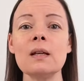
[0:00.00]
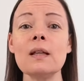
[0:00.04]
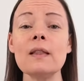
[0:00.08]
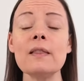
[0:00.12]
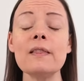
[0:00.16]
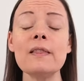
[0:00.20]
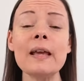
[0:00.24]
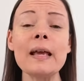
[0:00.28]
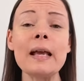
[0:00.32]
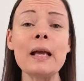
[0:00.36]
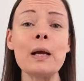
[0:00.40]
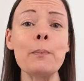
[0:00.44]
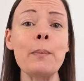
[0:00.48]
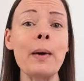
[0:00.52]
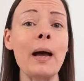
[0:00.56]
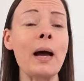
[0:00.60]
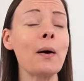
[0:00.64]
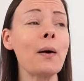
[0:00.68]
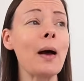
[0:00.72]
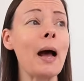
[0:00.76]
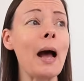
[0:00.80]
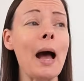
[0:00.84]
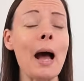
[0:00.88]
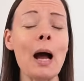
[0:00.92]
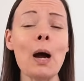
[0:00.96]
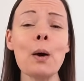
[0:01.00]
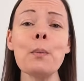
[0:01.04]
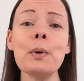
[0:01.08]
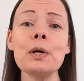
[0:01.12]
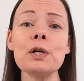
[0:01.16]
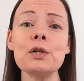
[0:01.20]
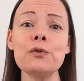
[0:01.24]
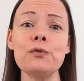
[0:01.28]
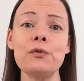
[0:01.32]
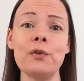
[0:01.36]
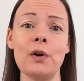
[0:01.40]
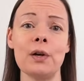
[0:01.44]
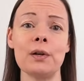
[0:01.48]
Think about how
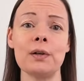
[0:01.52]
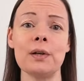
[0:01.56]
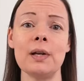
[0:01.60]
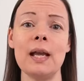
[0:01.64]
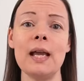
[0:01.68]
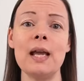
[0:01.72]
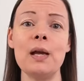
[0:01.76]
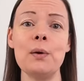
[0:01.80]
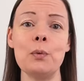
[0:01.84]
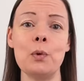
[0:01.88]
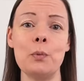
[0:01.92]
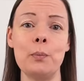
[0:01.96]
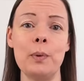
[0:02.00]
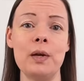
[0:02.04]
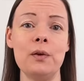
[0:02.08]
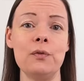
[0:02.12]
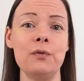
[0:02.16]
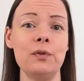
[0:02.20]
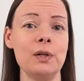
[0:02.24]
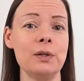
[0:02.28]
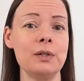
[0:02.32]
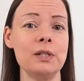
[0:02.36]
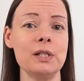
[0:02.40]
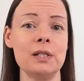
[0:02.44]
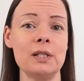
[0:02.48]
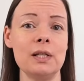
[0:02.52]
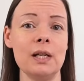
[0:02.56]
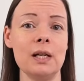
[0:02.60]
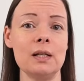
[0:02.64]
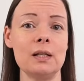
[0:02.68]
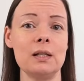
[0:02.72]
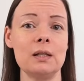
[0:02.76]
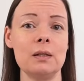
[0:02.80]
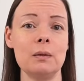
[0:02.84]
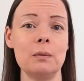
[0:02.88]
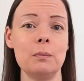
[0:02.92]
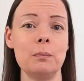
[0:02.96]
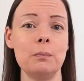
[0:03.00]
much fun it will be for you to
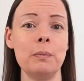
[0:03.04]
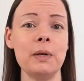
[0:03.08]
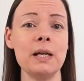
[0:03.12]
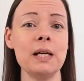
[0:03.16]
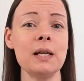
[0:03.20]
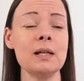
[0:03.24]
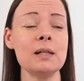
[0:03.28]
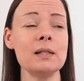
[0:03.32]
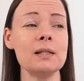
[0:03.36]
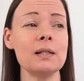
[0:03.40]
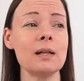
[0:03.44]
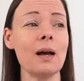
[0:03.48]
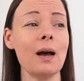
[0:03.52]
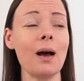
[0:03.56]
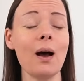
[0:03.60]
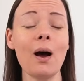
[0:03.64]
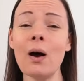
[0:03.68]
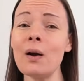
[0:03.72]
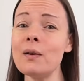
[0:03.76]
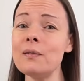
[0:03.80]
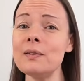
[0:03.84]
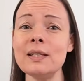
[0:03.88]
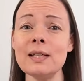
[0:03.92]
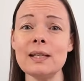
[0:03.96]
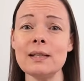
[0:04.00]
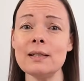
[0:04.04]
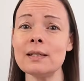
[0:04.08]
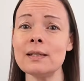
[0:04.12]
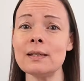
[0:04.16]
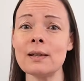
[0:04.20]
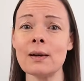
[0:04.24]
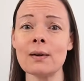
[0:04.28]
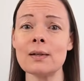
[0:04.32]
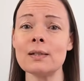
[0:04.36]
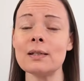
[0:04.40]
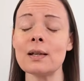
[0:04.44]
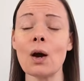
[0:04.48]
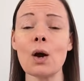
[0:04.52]
stitch, because I've seen
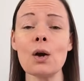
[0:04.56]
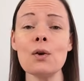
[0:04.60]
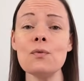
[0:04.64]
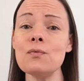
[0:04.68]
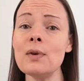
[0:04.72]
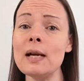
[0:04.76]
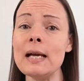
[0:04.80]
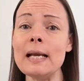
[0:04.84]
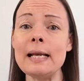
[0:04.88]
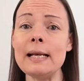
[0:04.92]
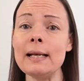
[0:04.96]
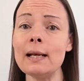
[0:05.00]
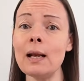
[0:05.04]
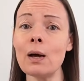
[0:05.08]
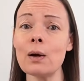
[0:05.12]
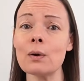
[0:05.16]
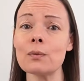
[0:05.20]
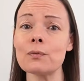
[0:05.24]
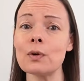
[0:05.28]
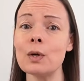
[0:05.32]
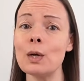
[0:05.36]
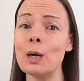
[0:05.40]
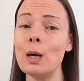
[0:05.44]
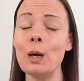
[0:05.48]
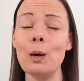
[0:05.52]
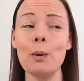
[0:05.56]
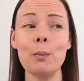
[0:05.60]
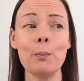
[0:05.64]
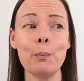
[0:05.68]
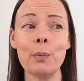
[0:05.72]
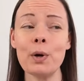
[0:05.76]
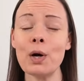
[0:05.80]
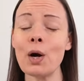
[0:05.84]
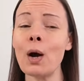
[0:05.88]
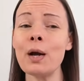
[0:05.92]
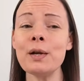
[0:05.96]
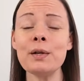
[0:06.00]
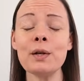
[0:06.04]
designs I really love,
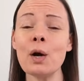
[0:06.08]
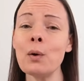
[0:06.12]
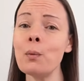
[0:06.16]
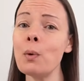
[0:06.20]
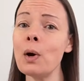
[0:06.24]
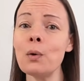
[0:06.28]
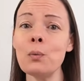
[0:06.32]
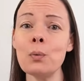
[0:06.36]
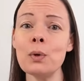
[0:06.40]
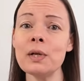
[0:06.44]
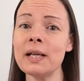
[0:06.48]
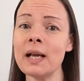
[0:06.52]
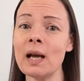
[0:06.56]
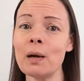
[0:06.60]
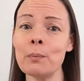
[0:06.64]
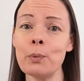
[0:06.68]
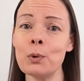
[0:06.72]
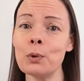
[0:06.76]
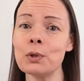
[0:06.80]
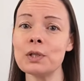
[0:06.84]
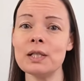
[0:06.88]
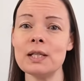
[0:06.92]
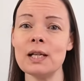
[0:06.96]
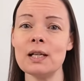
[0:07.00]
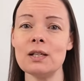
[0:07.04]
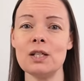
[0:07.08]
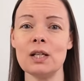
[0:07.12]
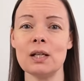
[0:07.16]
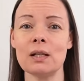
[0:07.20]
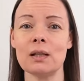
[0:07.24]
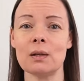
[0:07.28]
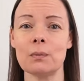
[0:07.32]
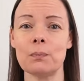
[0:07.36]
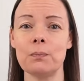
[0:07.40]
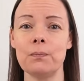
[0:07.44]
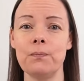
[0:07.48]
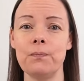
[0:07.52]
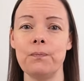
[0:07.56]
but I know I would get bored stitching
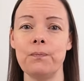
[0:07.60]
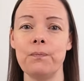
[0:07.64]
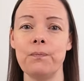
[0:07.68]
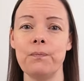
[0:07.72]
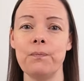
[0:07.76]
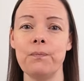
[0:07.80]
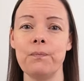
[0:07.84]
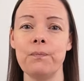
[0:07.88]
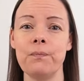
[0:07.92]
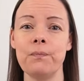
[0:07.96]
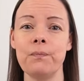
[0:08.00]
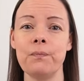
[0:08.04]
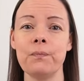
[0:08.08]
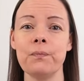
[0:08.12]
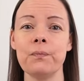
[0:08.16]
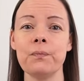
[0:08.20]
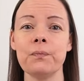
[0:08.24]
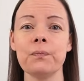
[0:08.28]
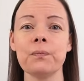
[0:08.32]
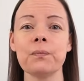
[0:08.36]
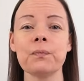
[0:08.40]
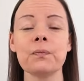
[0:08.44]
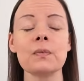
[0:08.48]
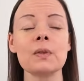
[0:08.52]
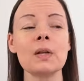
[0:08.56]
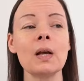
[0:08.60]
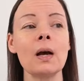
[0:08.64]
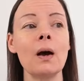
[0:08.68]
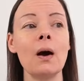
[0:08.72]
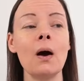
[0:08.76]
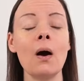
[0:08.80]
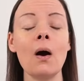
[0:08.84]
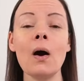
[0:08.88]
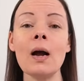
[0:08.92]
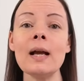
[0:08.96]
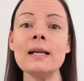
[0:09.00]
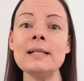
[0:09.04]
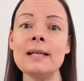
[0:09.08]
them.
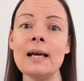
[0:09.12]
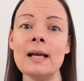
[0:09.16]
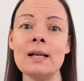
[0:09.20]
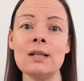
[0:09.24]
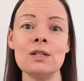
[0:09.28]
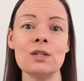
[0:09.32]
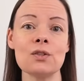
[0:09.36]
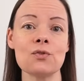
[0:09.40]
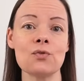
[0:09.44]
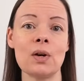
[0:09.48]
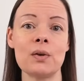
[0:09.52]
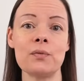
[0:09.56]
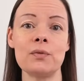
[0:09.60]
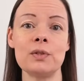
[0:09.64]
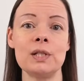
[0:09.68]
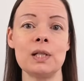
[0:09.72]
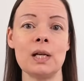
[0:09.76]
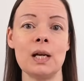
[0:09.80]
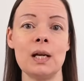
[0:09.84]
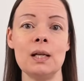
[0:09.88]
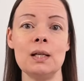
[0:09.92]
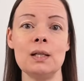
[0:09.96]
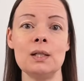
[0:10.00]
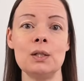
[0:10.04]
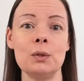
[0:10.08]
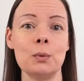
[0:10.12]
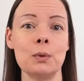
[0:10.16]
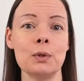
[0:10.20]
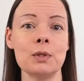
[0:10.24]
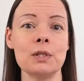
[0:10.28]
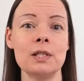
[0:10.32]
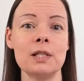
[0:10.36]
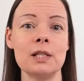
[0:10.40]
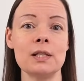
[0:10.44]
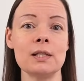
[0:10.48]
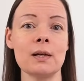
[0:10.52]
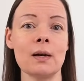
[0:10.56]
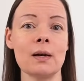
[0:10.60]
I tend to gravitate towards
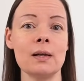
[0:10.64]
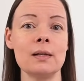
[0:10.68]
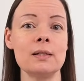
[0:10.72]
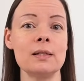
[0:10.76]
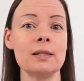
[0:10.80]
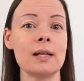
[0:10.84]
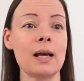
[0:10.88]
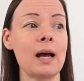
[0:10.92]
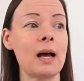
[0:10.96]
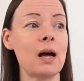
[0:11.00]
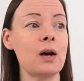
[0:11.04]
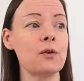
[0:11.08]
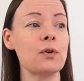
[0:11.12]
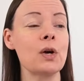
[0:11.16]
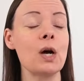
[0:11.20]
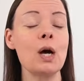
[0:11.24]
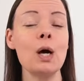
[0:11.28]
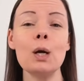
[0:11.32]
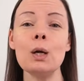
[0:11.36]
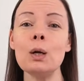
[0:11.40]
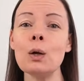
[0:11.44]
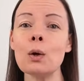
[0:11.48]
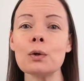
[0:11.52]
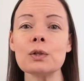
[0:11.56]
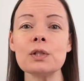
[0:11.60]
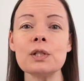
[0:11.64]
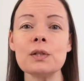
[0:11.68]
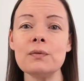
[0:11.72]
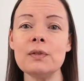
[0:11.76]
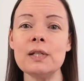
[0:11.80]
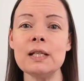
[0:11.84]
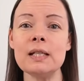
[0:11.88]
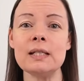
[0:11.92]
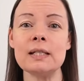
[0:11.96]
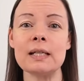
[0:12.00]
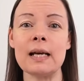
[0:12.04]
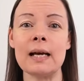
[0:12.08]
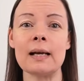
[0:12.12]
designs that have lots of
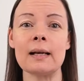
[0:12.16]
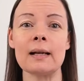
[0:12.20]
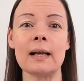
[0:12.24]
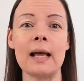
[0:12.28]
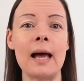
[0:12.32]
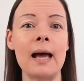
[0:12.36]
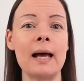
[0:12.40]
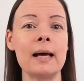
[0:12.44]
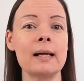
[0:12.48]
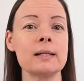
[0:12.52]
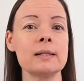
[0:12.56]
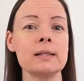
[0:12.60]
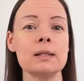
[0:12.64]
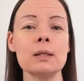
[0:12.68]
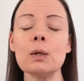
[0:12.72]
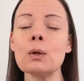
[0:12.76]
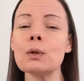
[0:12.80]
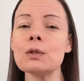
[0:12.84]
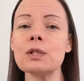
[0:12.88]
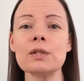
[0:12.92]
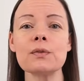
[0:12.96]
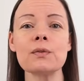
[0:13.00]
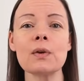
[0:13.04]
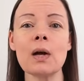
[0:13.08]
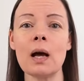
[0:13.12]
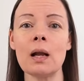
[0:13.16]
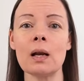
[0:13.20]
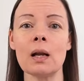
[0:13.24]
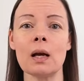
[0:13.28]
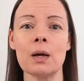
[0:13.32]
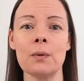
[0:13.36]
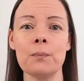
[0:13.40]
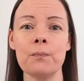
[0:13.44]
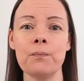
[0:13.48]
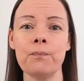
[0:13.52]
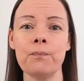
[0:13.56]
detail and lots of colour,